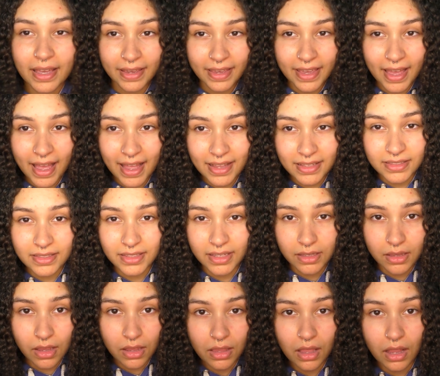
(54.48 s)
And cats,
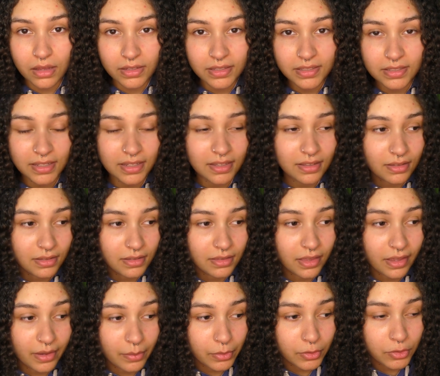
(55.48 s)
in all honesty,
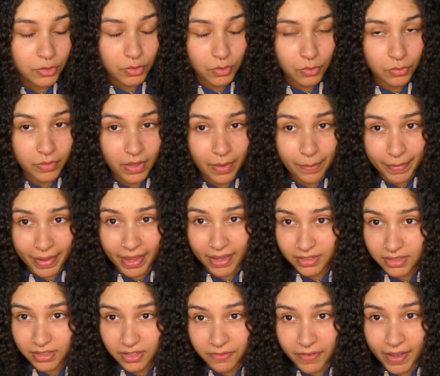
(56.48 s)
they will do their
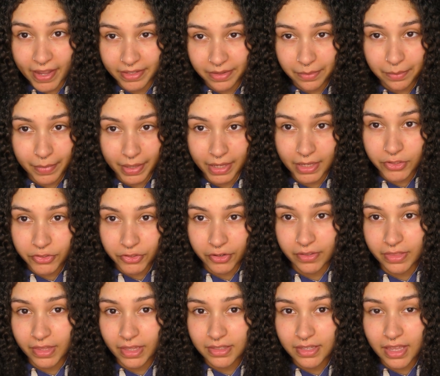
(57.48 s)
best to find a mate
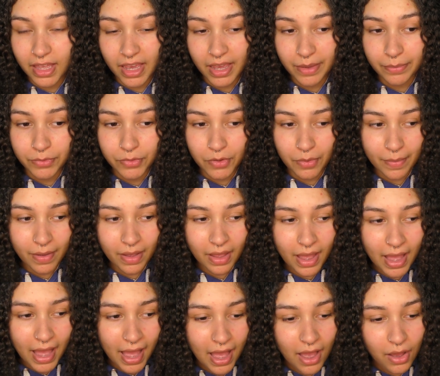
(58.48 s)
during that time, no
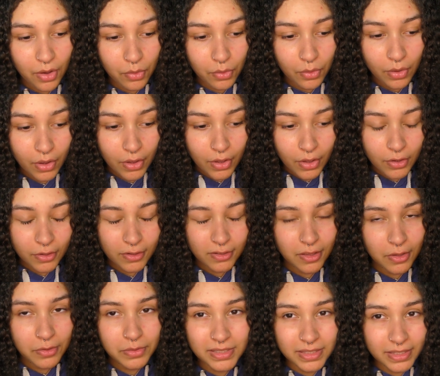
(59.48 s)
matter how
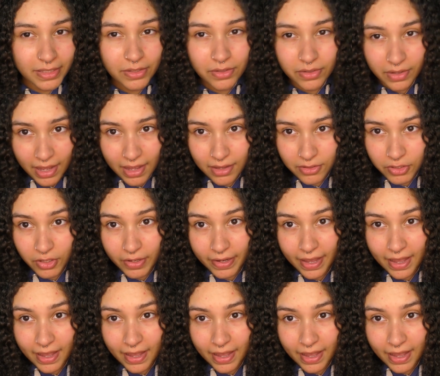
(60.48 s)
closely you guard your